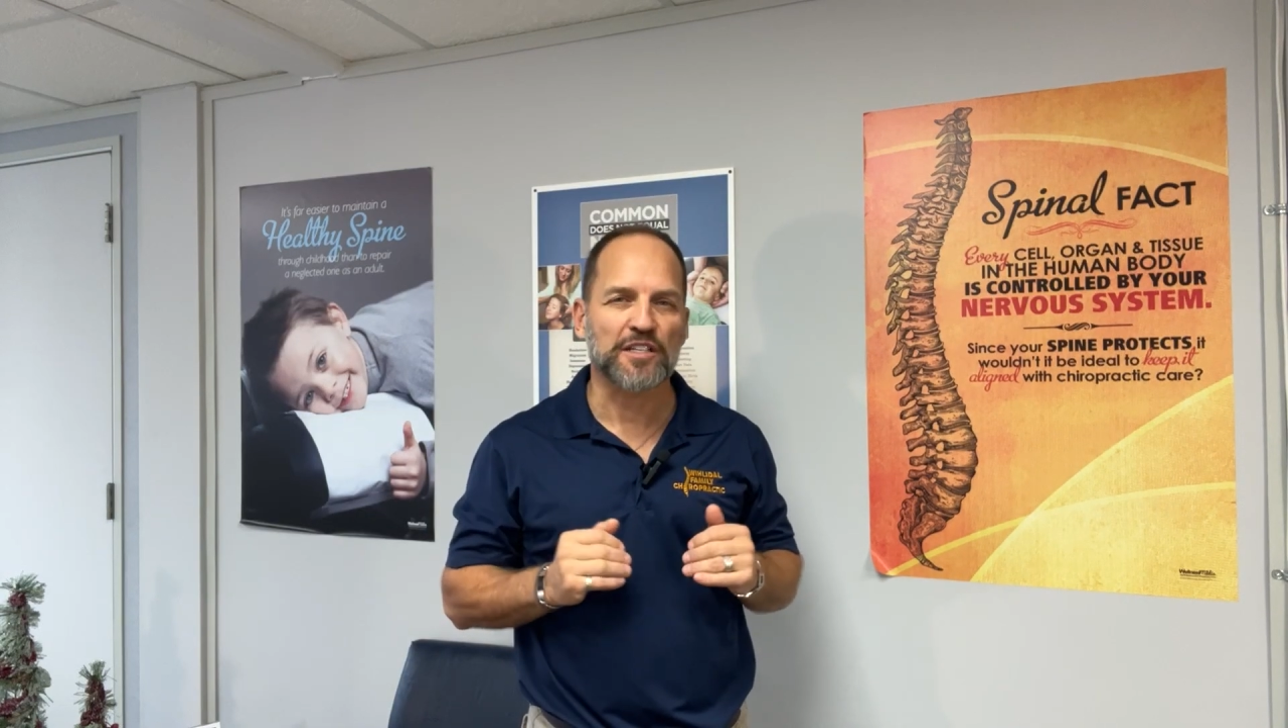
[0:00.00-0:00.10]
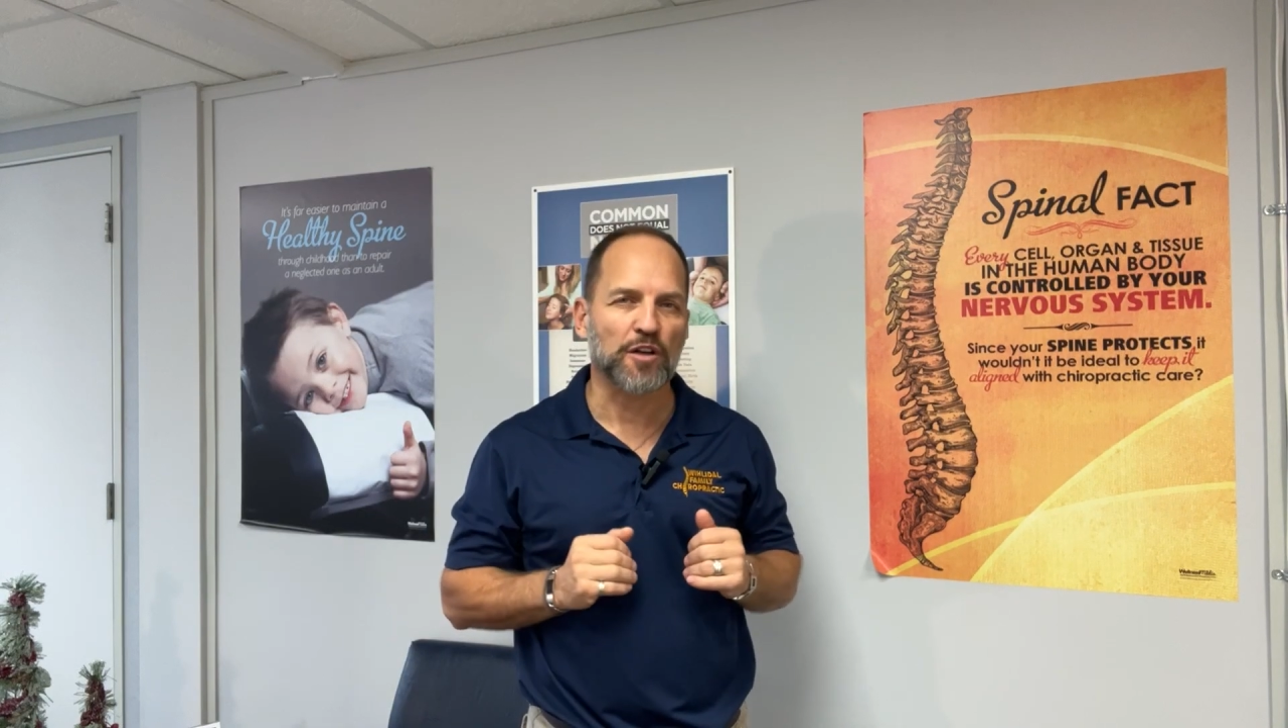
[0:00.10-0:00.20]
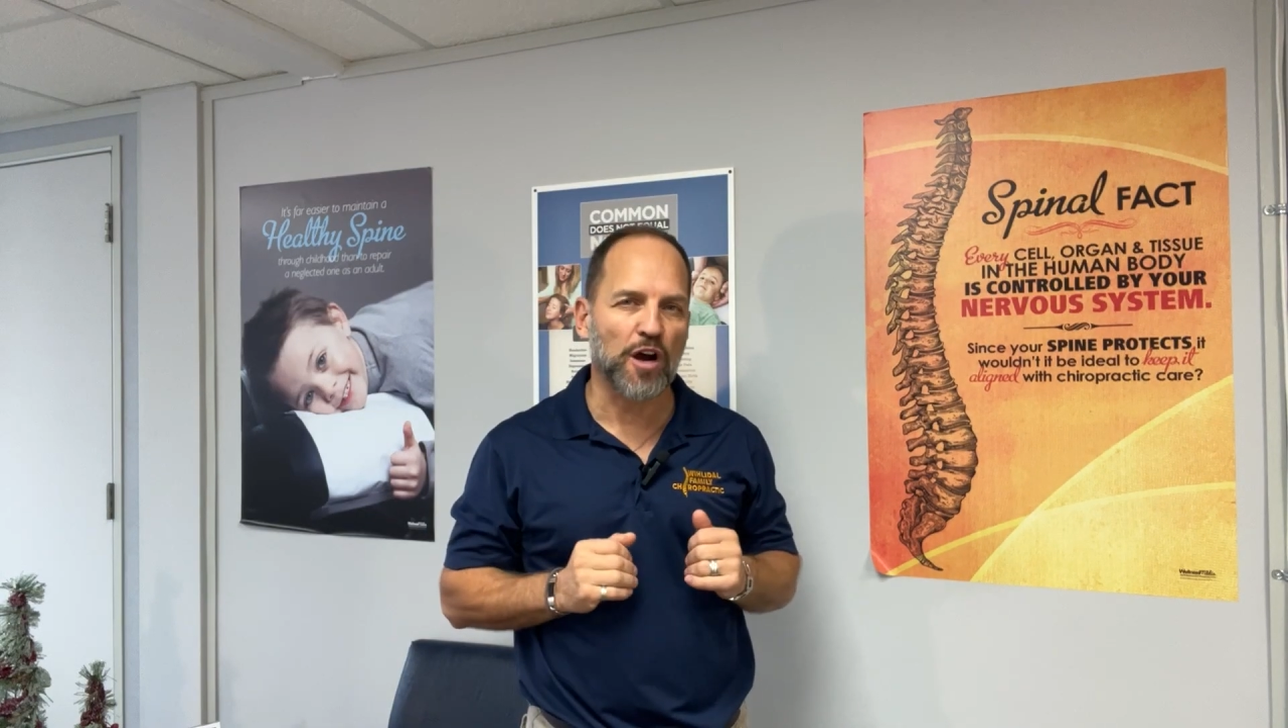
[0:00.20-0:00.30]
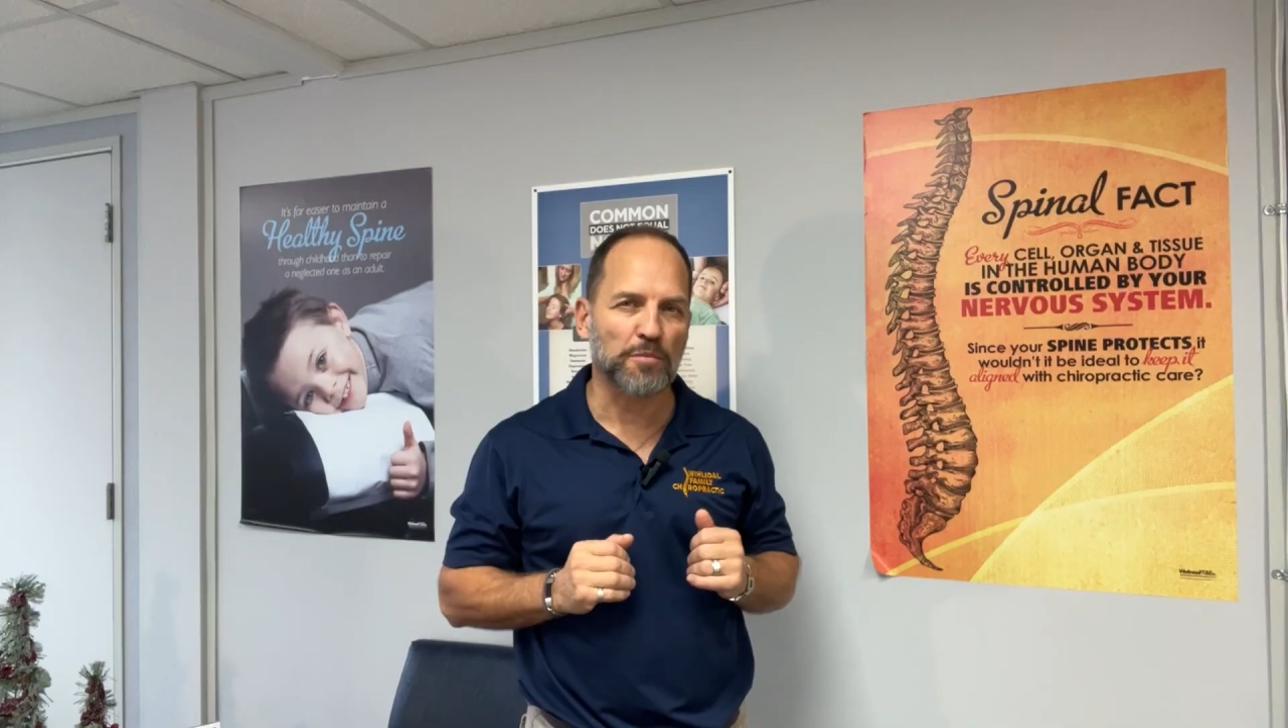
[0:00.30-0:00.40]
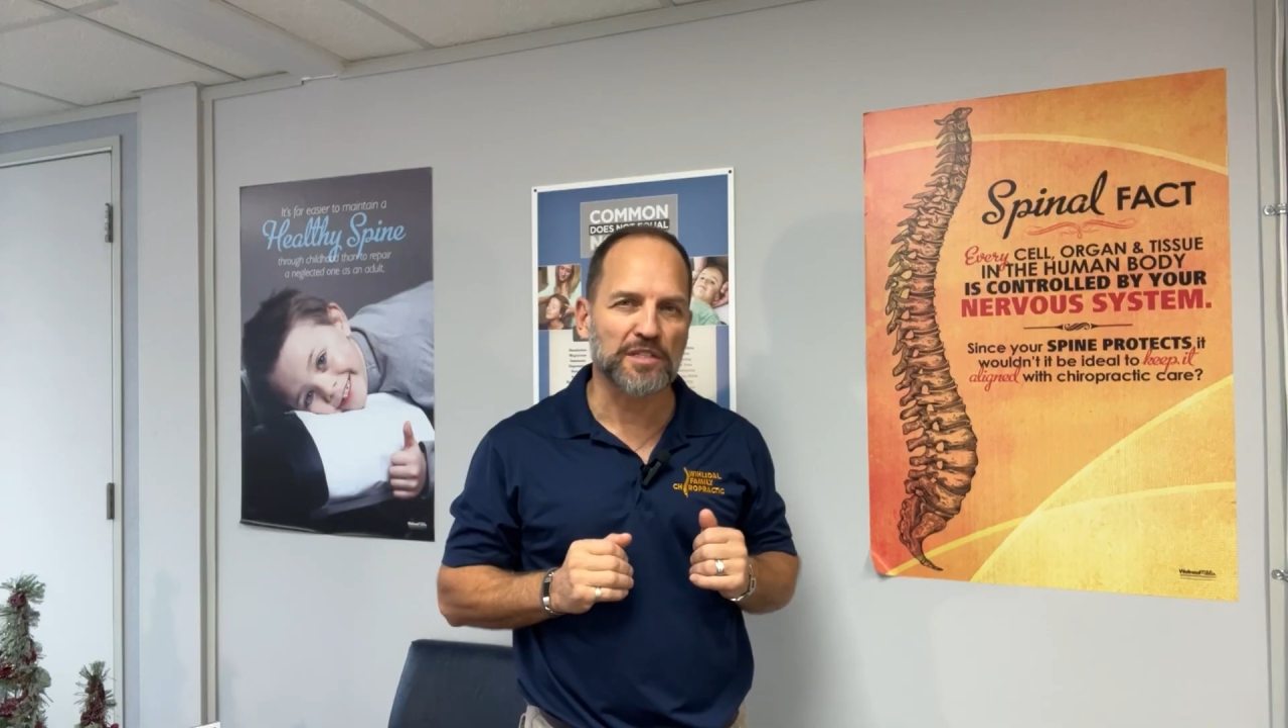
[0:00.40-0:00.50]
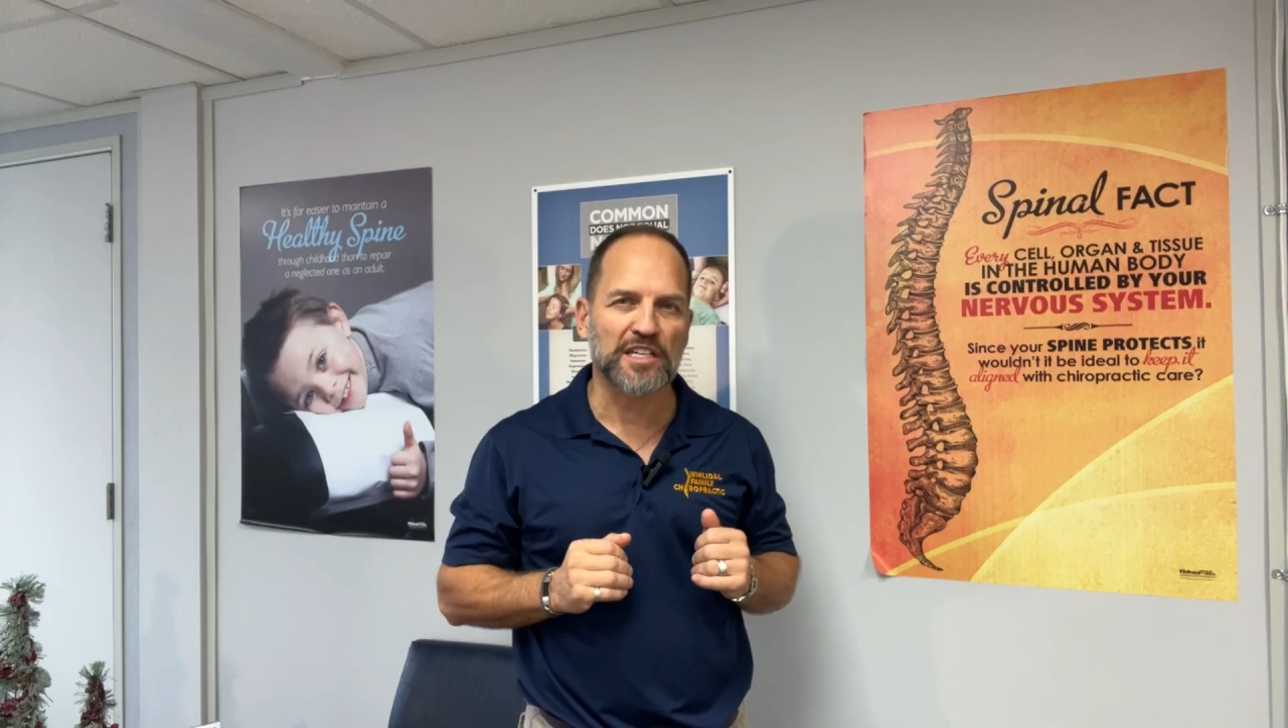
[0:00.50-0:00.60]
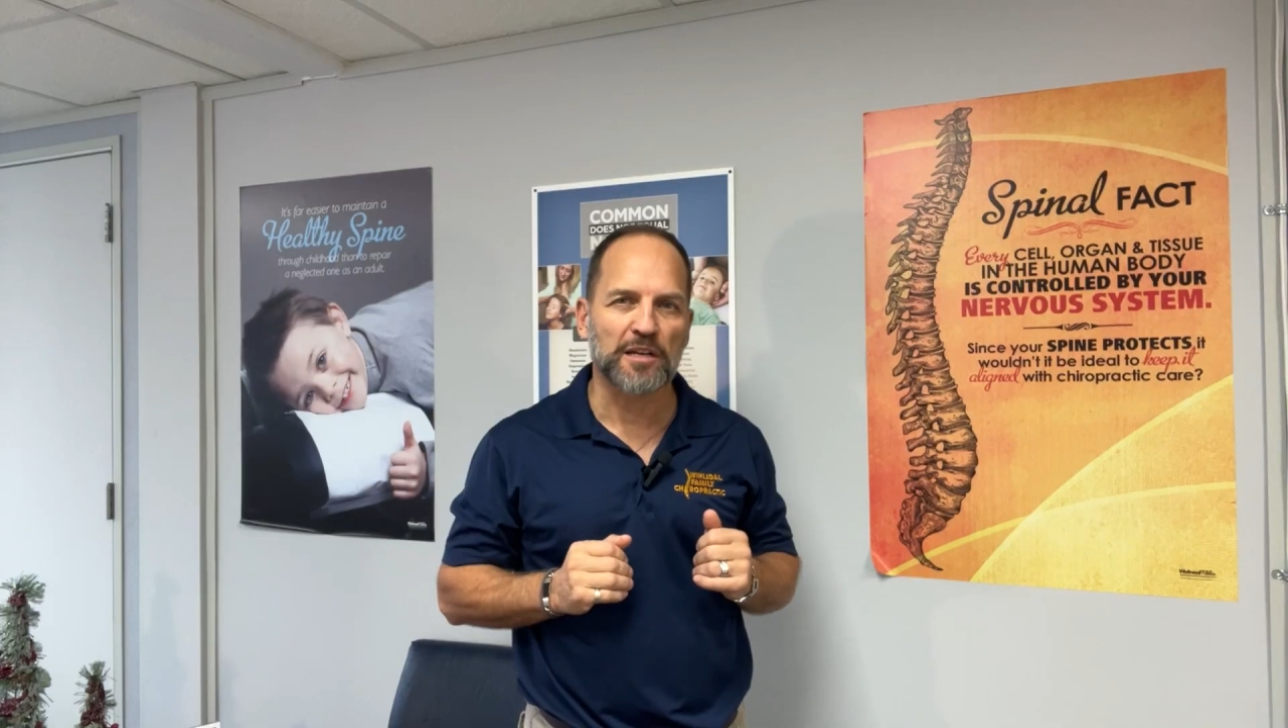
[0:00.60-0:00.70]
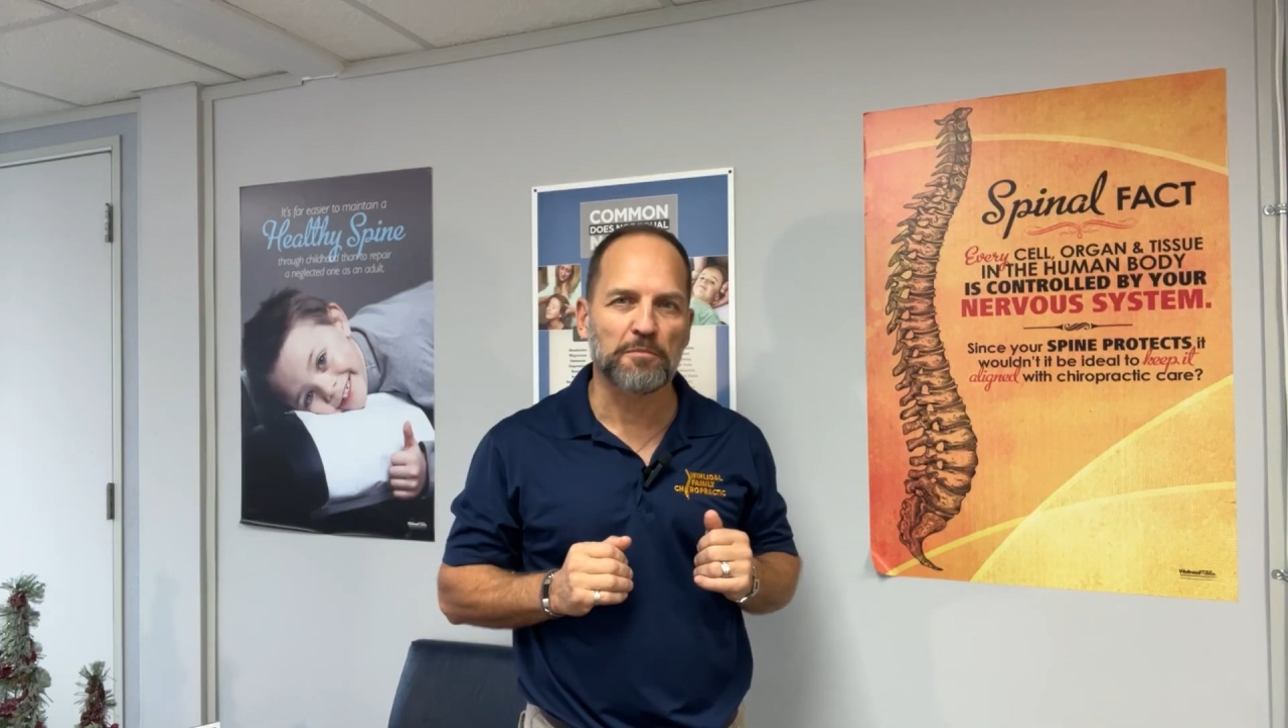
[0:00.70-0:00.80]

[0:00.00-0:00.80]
to compensate